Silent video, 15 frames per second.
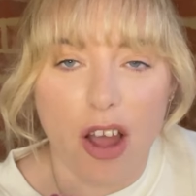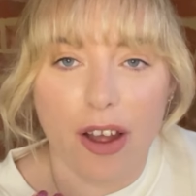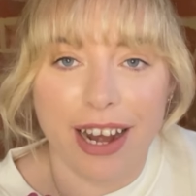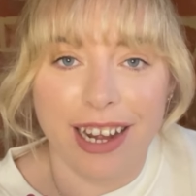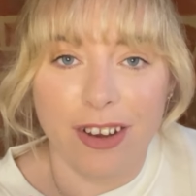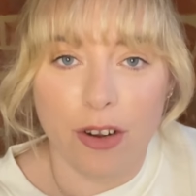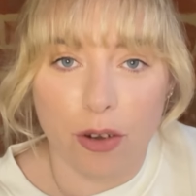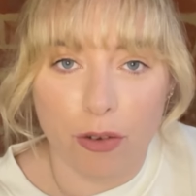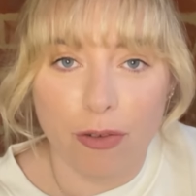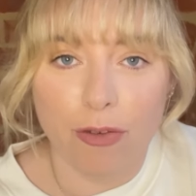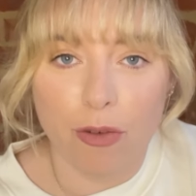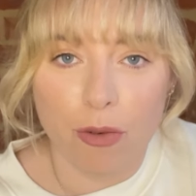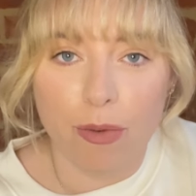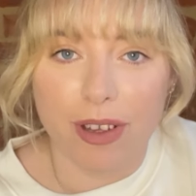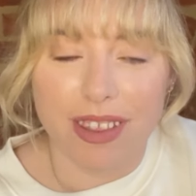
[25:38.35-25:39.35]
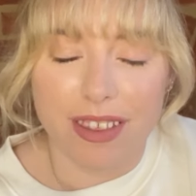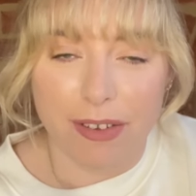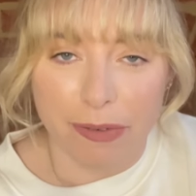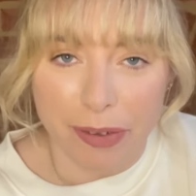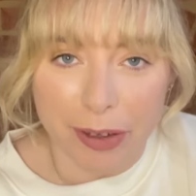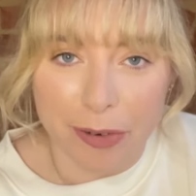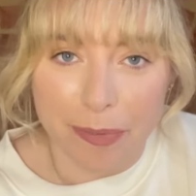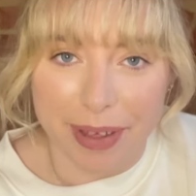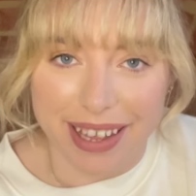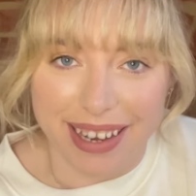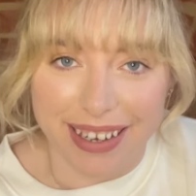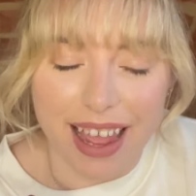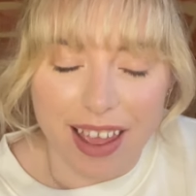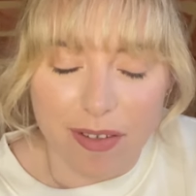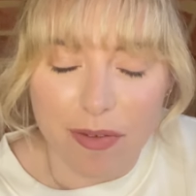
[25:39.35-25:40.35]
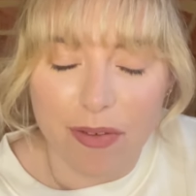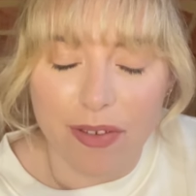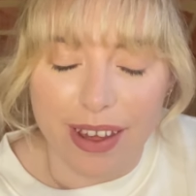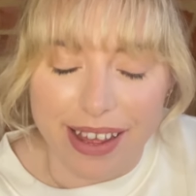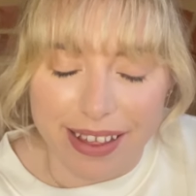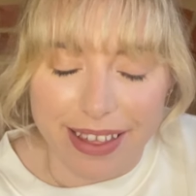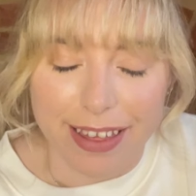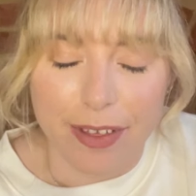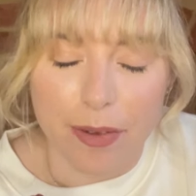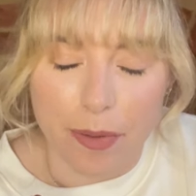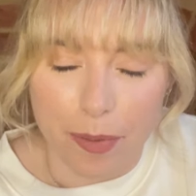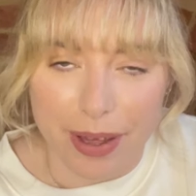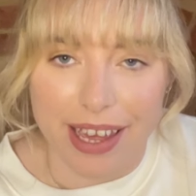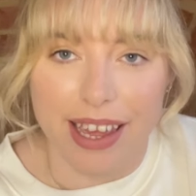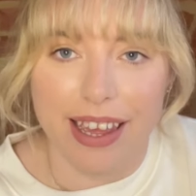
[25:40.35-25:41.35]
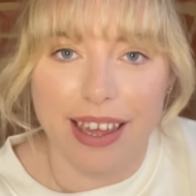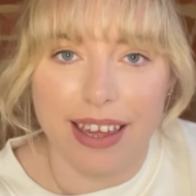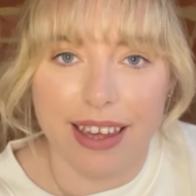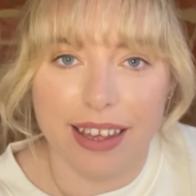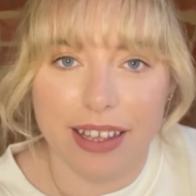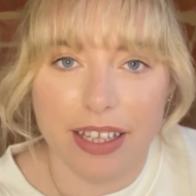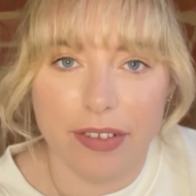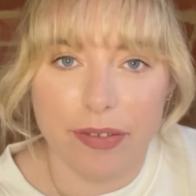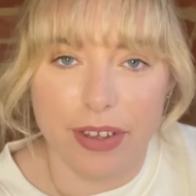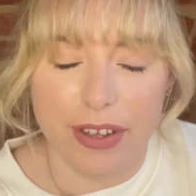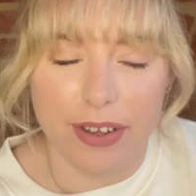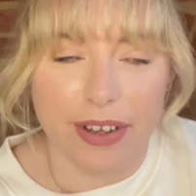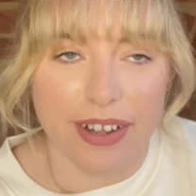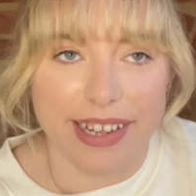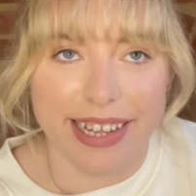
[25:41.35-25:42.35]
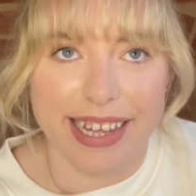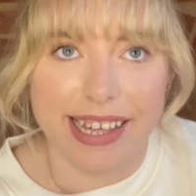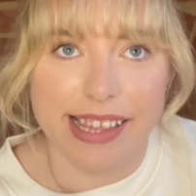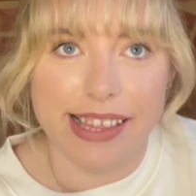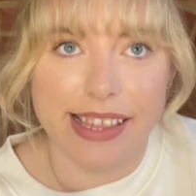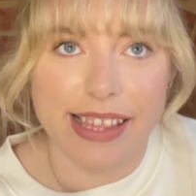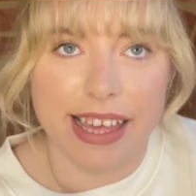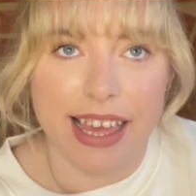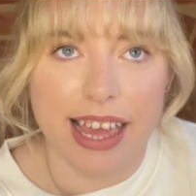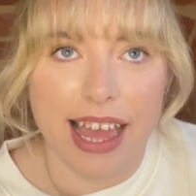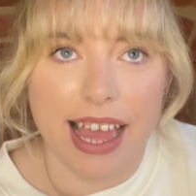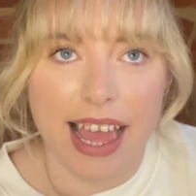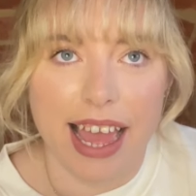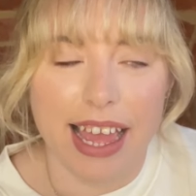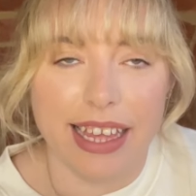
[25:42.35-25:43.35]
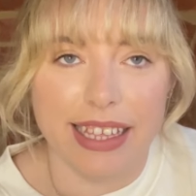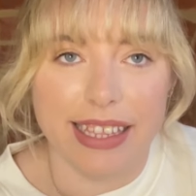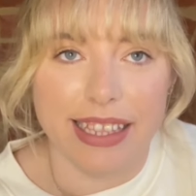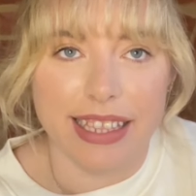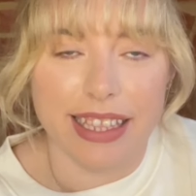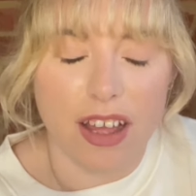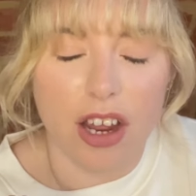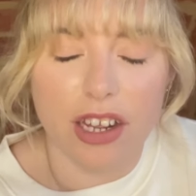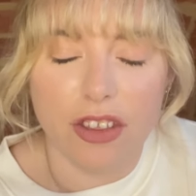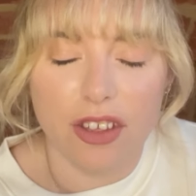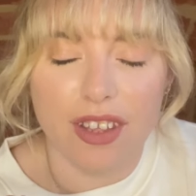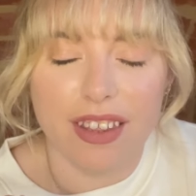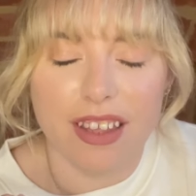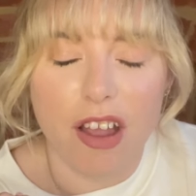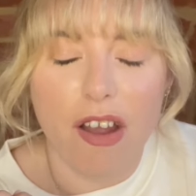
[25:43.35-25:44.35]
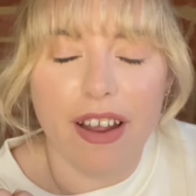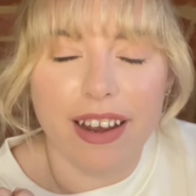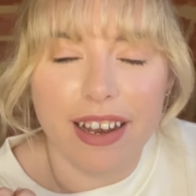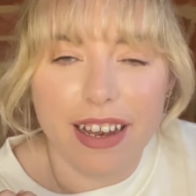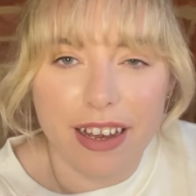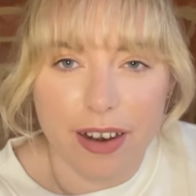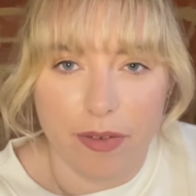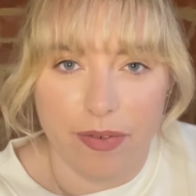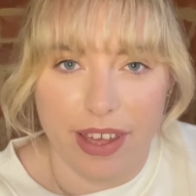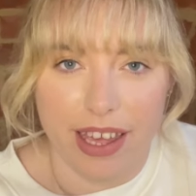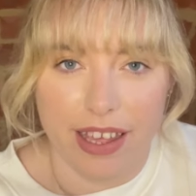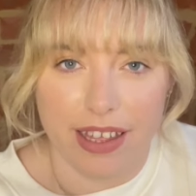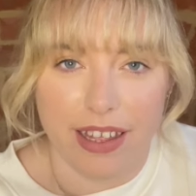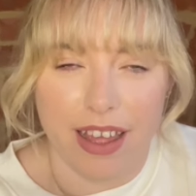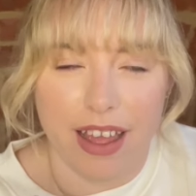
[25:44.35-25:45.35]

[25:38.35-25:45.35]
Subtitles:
I look forward to filming every single week for you guys, and I love it.